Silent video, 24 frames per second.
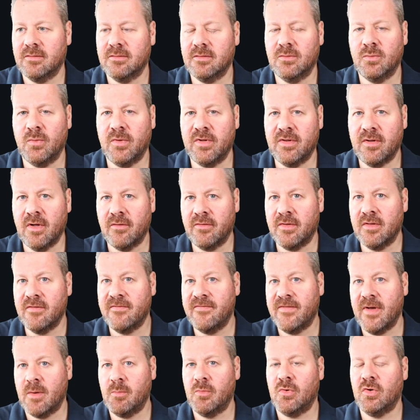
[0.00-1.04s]
of the
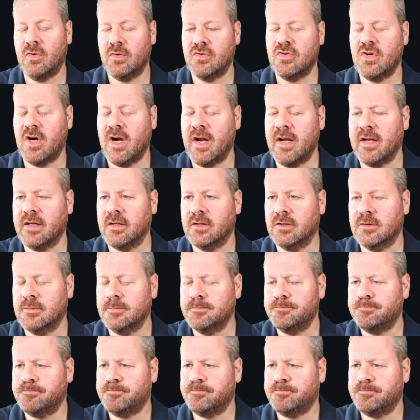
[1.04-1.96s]
femoral triangle,